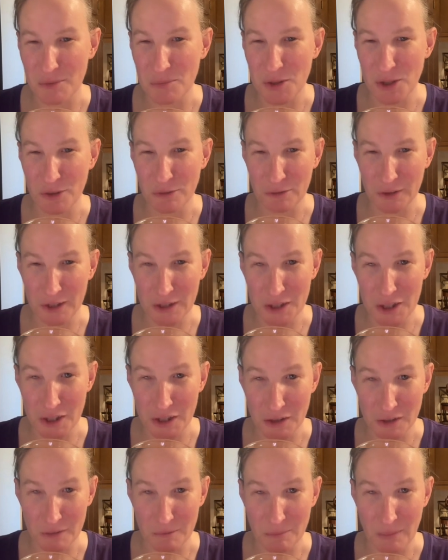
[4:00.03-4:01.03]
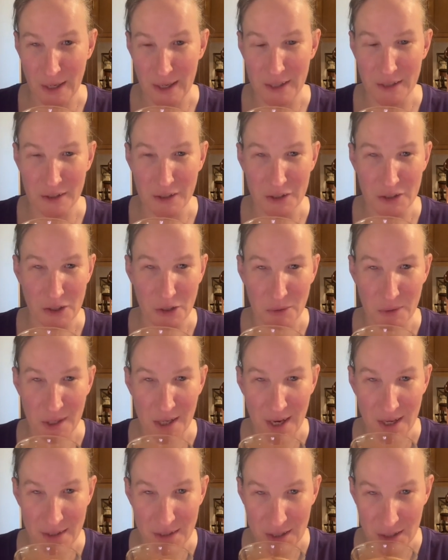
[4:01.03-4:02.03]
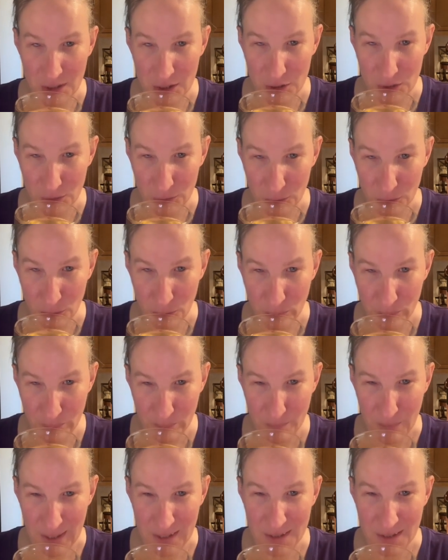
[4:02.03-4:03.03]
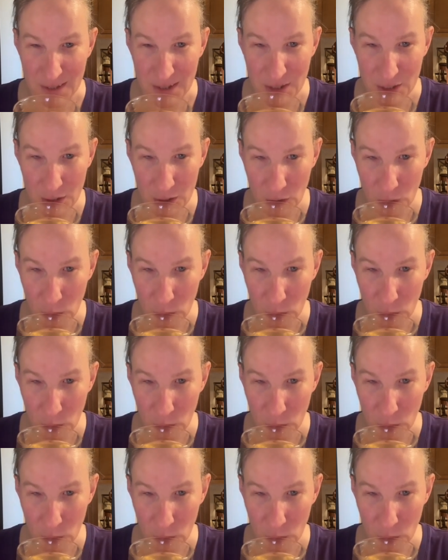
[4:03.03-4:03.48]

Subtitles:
still finishing buying the zodiac teas through Pisces.